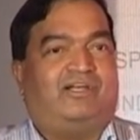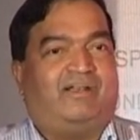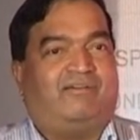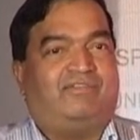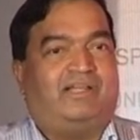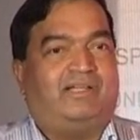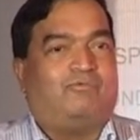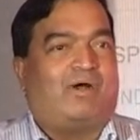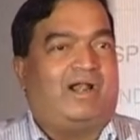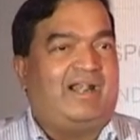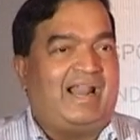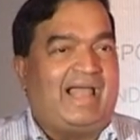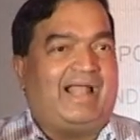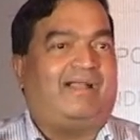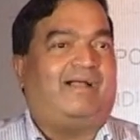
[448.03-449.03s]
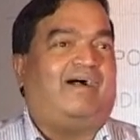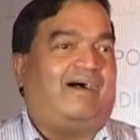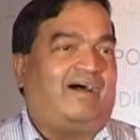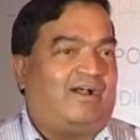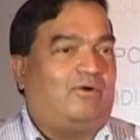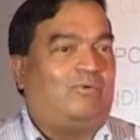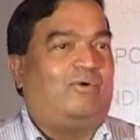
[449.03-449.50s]
and everything, 1 lakh
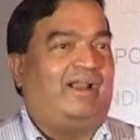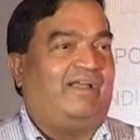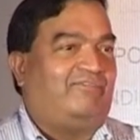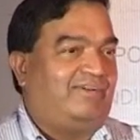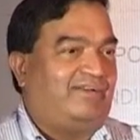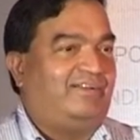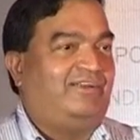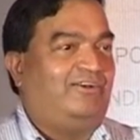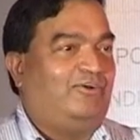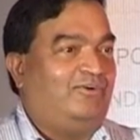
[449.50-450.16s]
car or whatever,